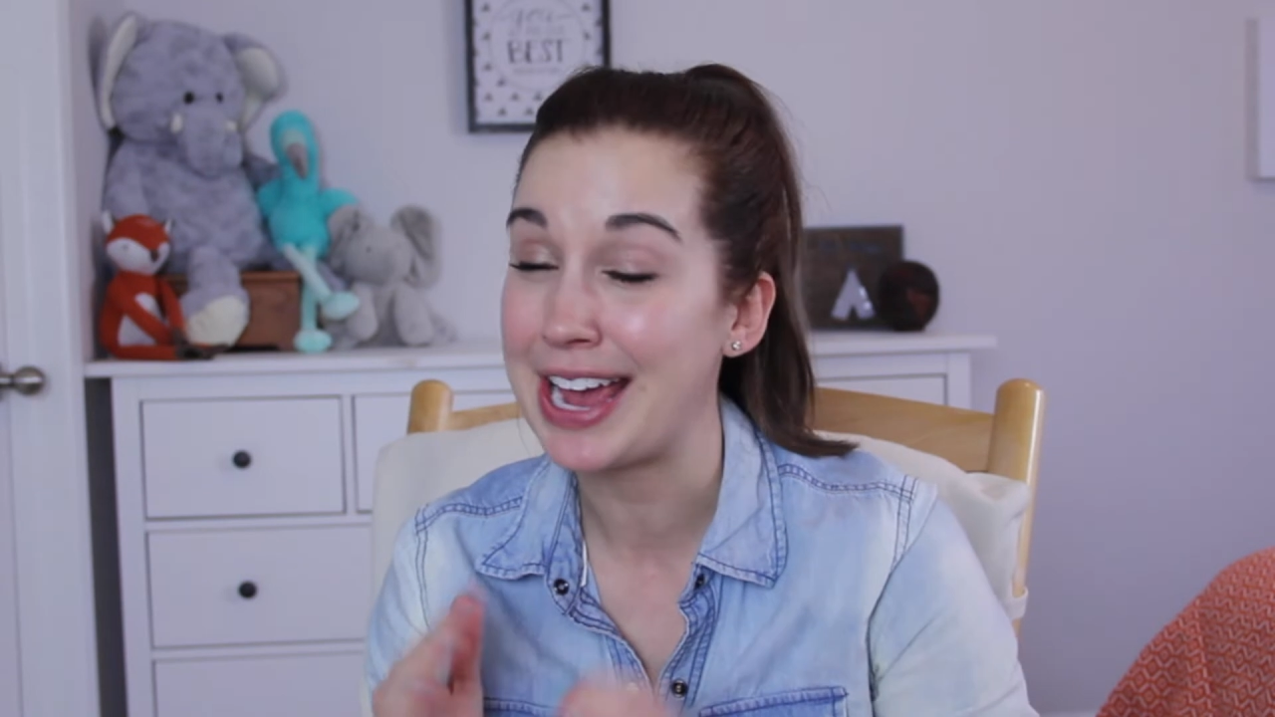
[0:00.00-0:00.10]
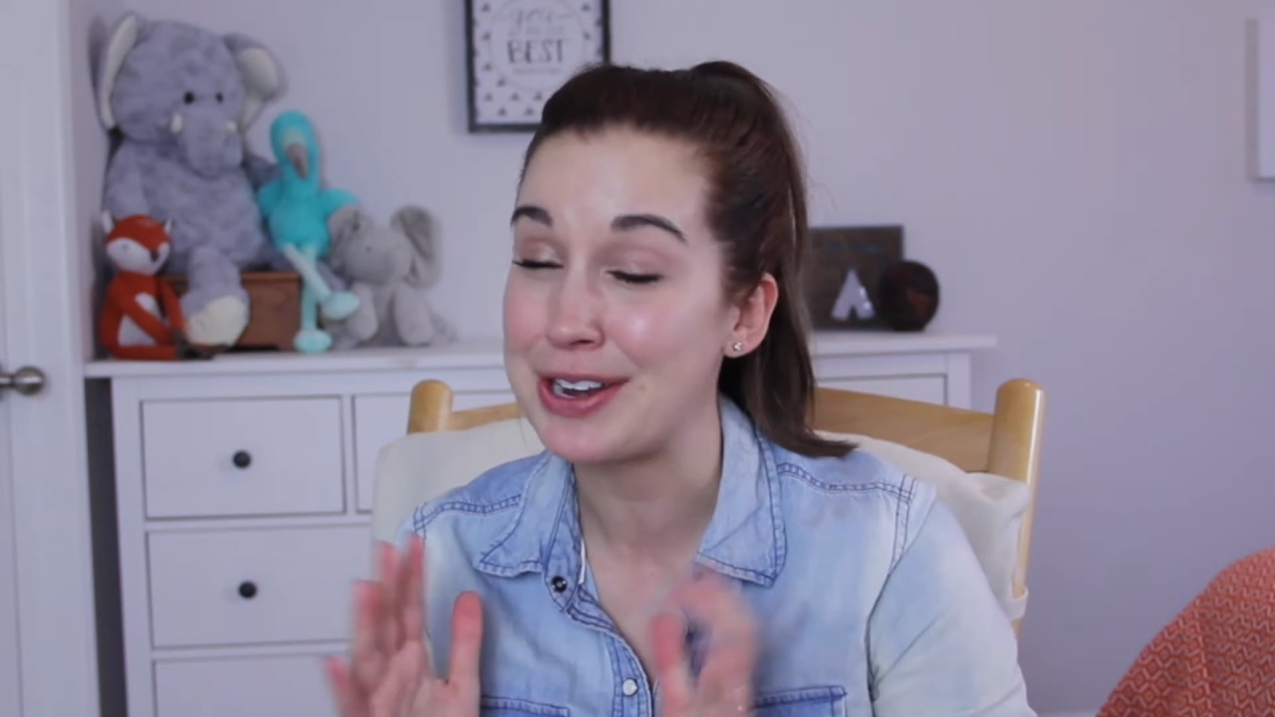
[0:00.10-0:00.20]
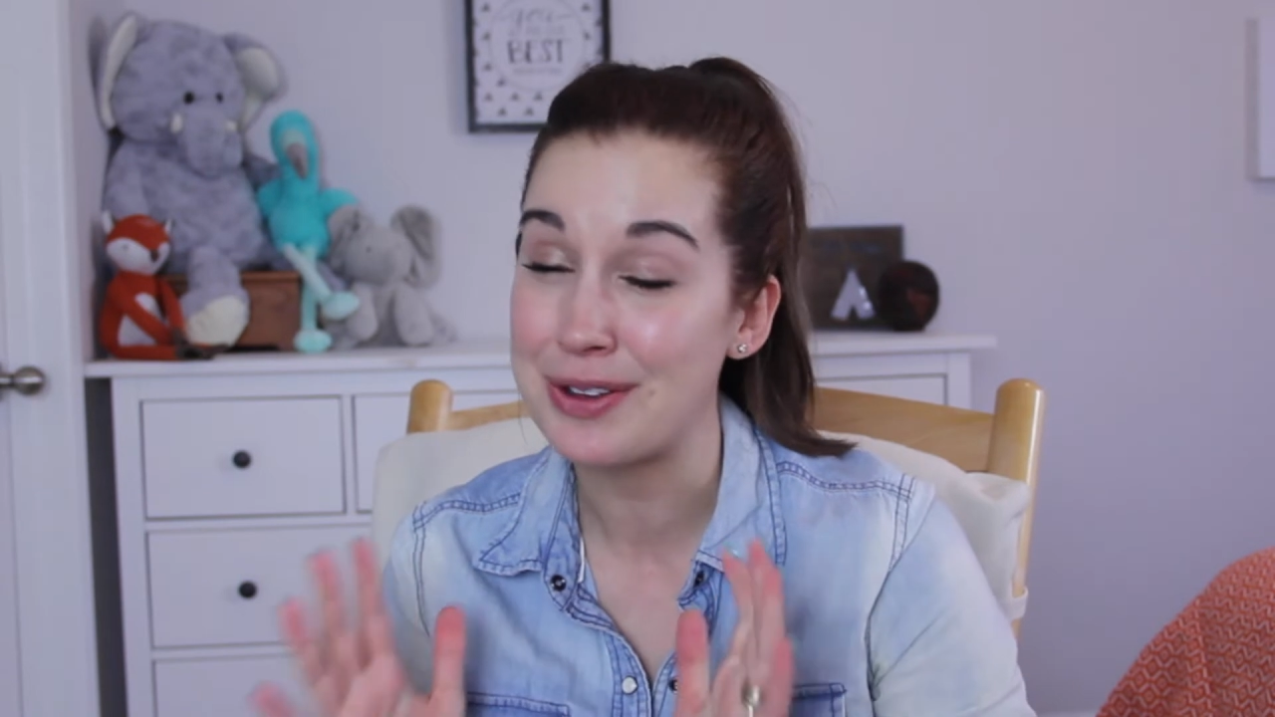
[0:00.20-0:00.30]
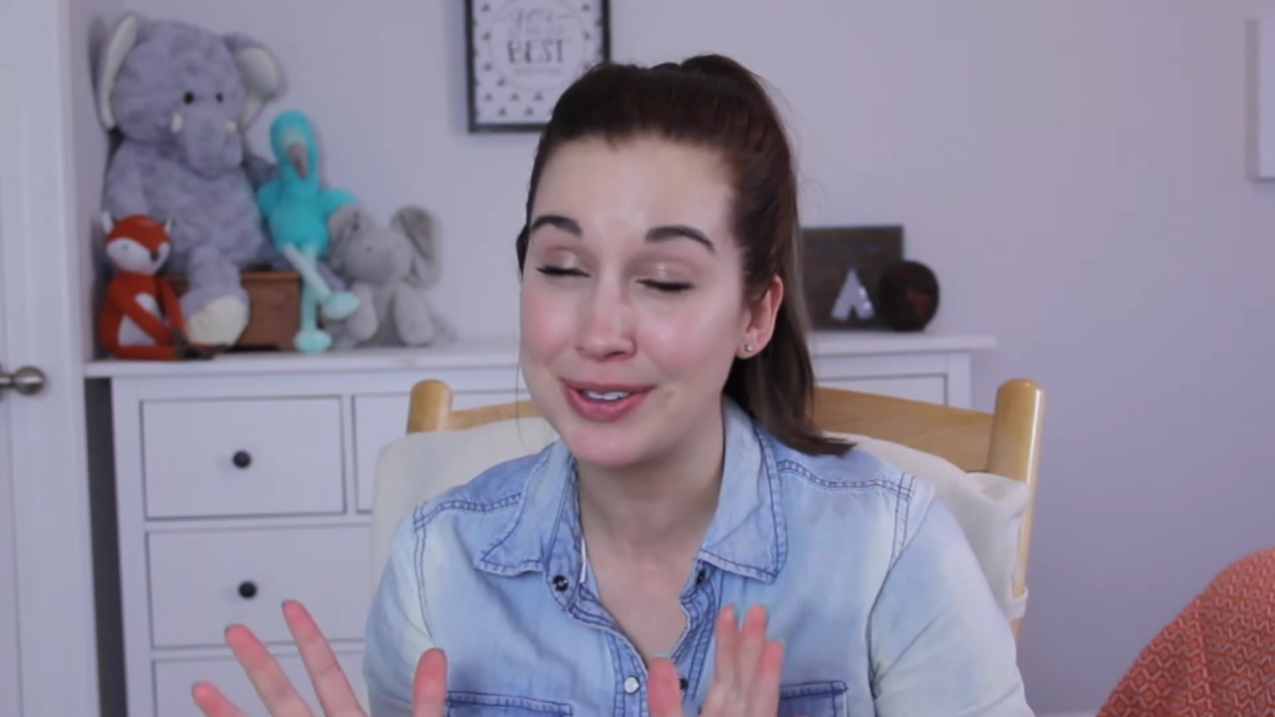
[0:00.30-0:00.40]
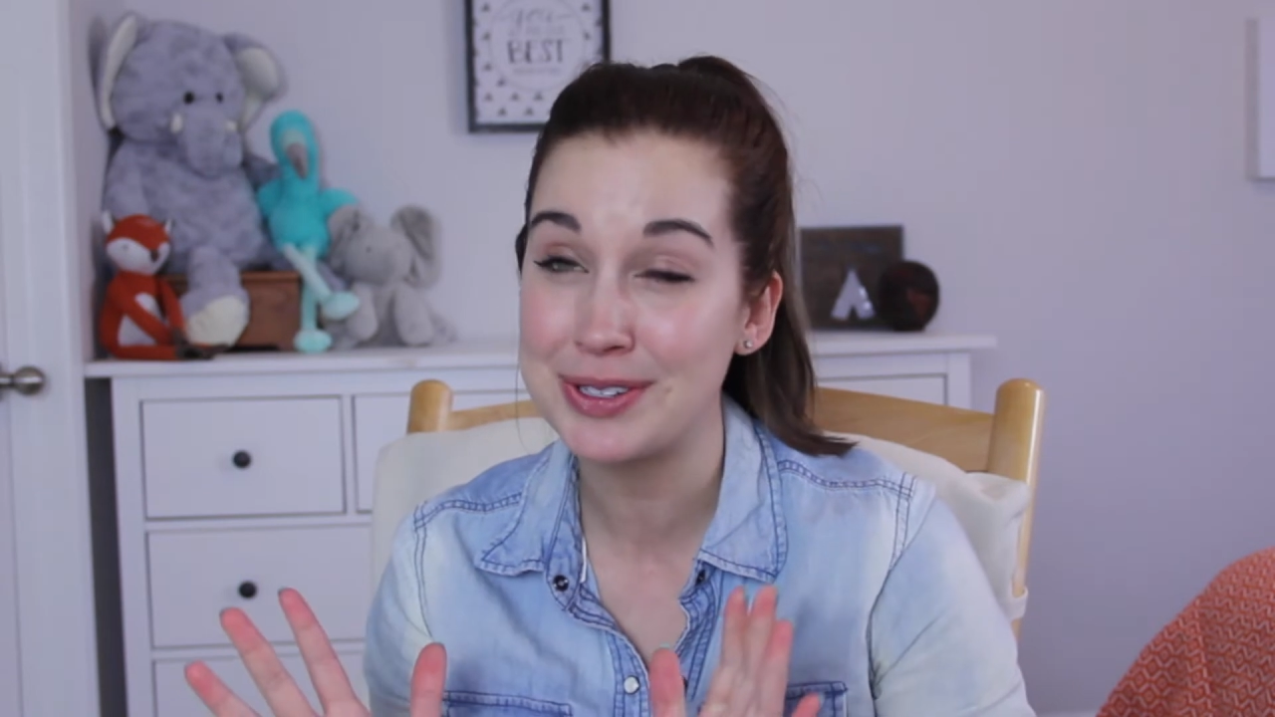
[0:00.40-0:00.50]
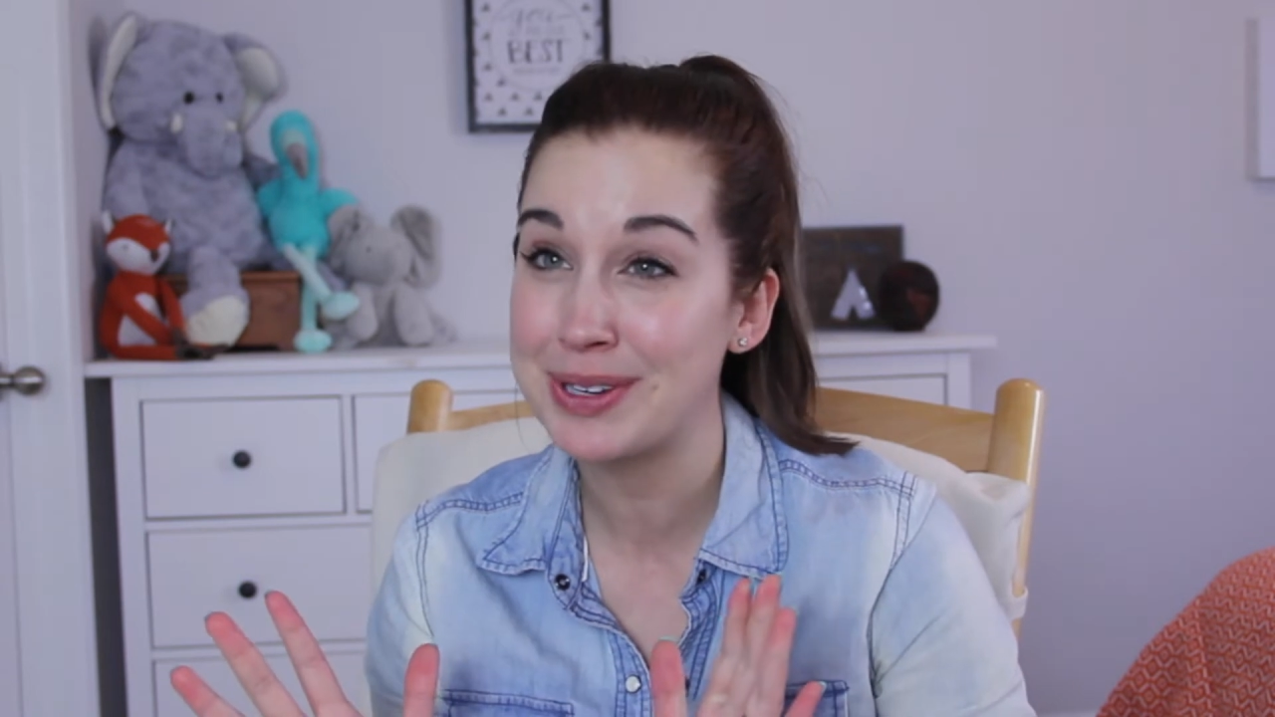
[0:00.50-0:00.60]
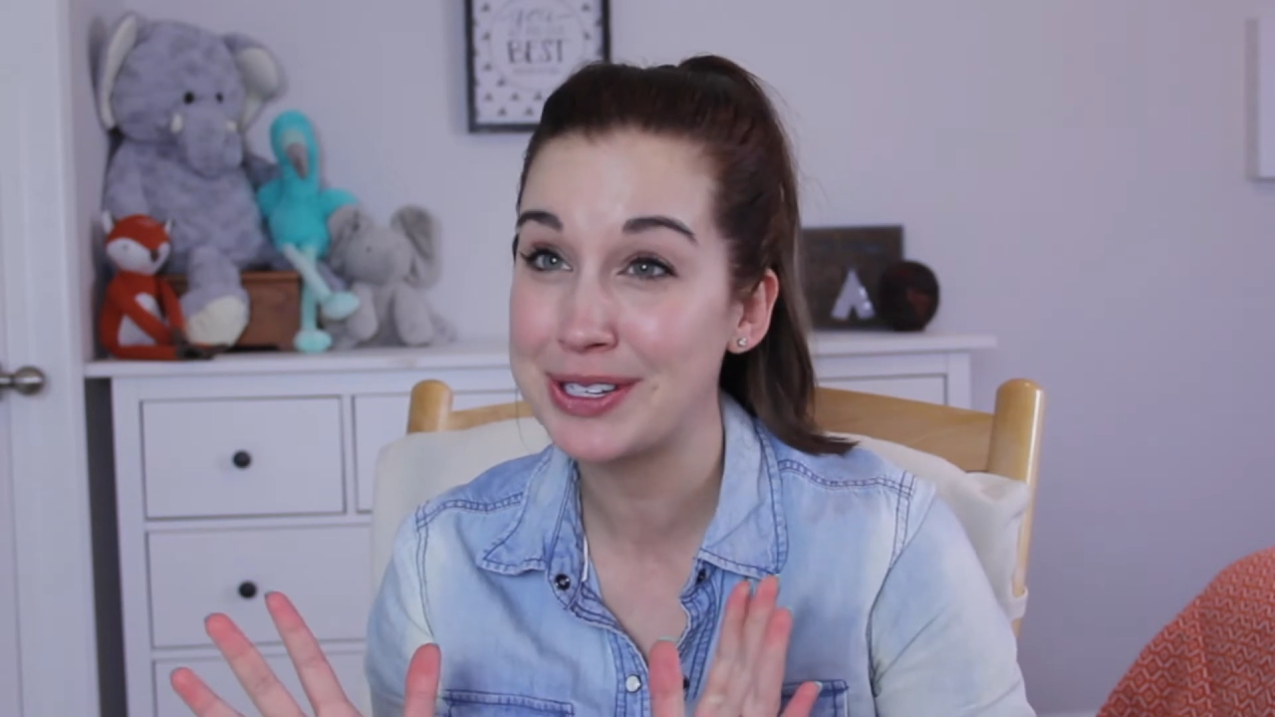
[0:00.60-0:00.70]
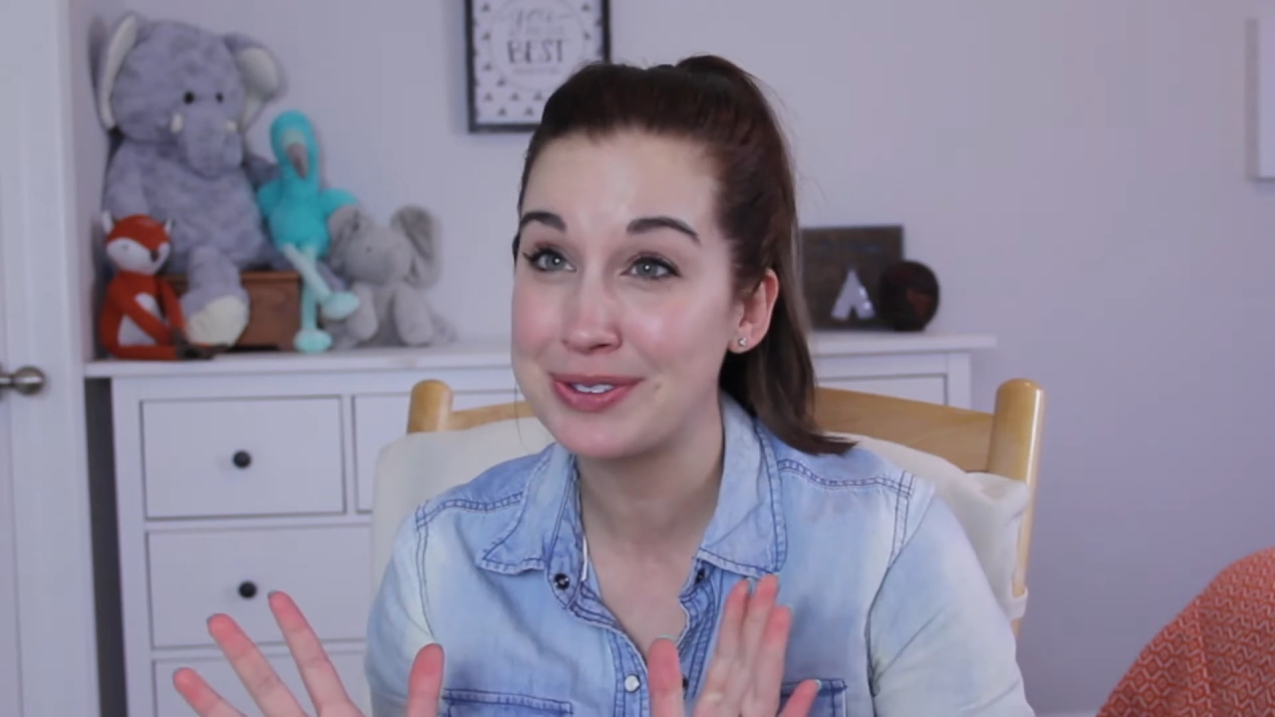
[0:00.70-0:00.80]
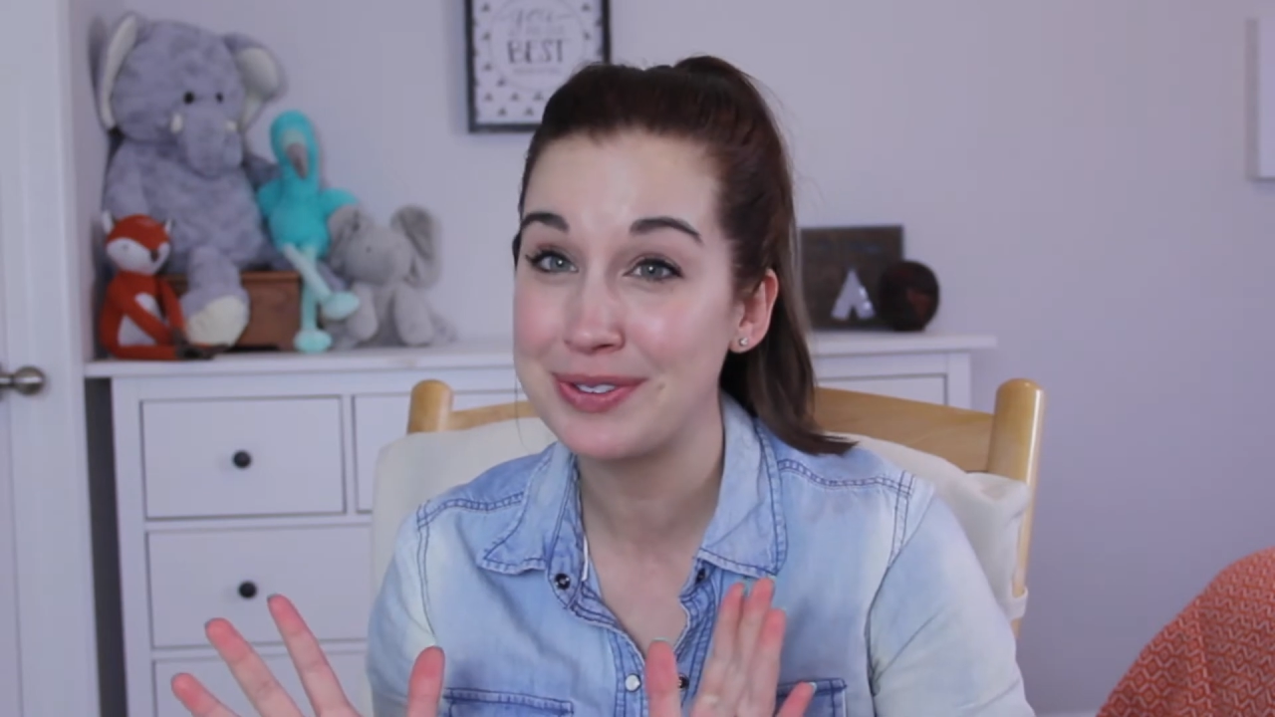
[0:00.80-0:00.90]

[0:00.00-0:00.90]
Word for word: I know there's mixed